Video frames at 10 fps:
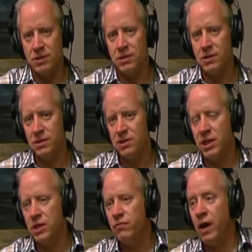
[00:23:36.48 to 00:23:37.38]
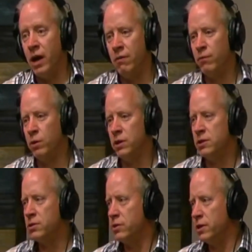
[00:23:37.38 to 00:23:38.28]
stage 5 for at
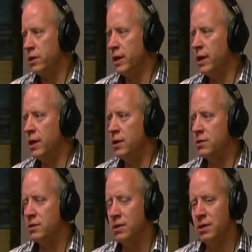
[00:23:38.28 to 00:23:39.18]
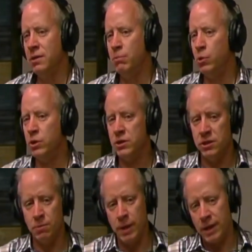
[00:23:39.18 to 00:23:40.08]
least 30 days. Boise is
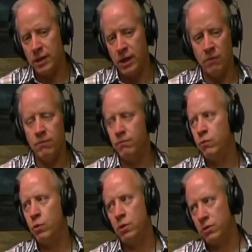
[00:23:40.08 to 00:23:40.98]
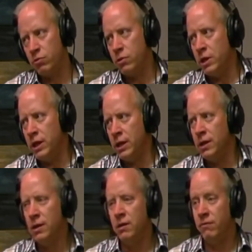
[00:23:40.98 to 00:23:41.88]
back down from 4 to 3.
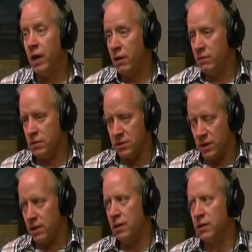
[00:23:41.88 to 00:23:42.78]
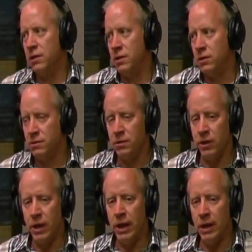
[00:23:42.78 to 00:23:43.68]
5 is, I think, they're
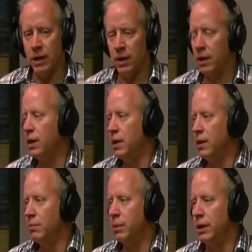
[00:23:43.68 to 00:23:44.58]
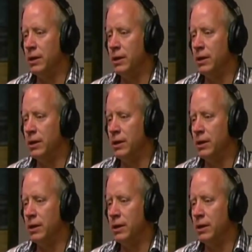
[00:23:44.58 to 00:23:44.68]
ending. But